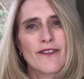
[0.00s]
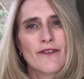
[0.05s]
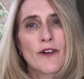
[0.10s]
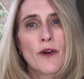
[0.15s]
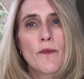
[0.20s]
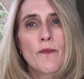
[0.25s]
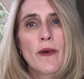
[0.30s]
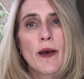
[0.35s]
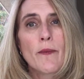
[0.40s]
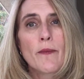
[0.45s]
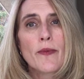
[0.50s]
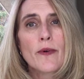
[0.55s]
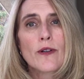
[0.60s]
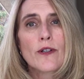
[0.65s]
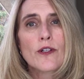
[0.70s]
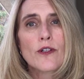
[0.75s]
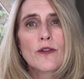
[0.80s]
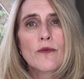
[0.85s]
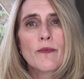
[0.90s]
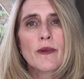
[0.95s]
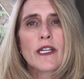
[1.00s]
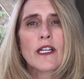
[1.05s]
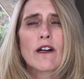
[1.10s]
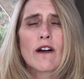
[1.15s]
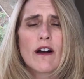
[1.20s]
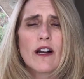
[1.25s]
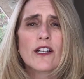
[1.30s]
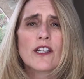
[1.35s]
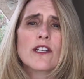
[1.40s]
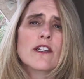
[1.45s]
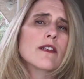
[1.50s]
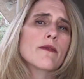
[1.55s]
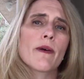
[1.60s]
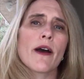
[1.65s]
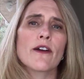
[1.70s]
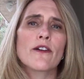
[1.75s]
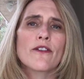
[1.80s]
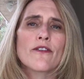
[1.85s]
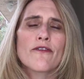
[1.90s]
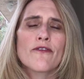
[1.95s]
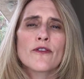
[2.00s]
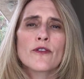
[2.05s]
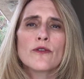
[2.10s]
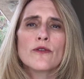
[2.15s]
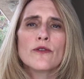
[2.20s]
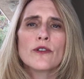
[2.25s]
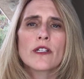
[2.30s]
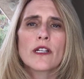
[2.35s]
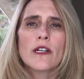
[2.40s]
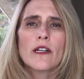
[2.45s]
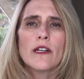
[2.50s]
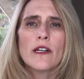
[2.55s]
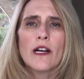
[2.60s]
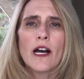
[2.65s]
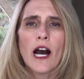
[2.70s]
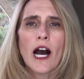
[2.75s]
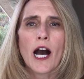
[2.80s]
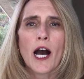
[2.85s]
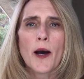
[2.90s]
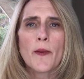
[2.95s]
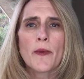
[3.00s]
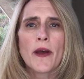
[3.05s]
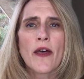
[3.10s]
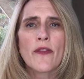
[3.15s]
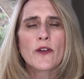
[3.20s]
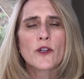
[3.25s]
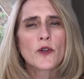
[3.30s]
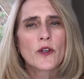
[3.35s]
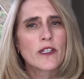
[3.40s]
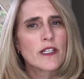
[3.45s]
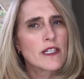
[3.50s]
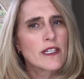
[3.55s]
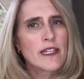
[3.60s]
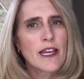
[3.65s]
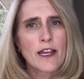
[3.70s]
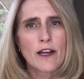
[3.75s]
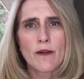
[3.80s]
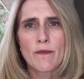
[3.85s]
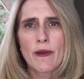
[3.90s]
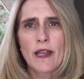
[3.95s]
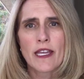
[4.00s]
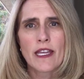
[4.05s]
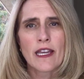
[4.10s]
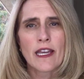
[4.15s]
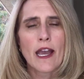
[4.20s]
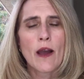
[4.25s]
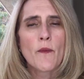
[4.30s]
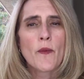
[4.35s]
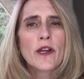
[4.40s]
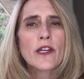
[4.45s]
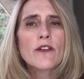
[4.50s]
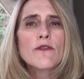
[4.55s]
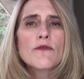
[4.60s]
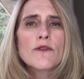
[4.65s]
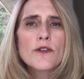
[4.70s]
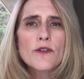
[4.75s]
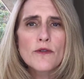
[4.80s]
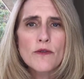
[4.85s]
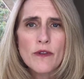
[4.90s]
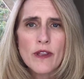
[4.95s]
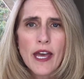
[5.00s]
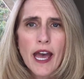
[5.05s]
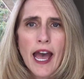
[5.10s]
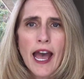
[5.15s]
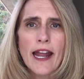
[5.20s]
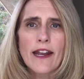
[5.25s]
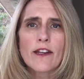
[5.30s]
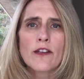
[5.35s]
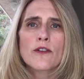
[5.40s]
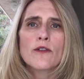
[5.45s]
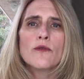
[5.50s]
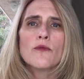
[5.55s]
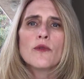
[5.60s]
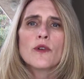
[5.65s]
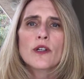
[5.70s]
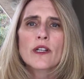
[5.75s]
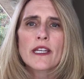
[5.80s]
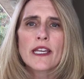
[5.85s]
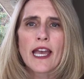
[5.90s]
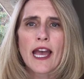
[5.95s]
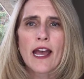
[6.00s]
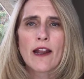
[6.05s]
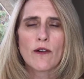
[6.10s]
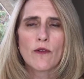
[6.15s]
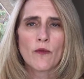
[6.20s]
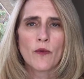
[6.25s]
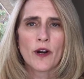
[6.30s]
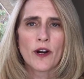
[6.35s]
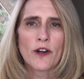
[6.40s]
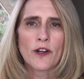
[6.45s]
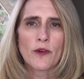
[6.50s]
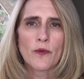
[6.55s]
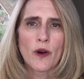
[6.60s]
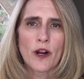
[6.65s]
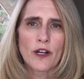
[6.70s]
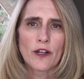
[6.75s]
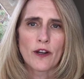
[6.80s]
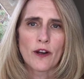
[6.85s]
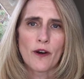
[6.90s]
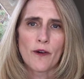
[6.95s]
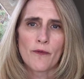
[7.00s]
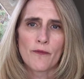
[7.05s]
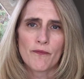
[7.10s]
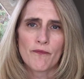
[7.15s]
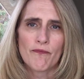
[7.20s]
Remember to be conscious about your food and the choices that you're making. And when you do that, you will get where you want to go.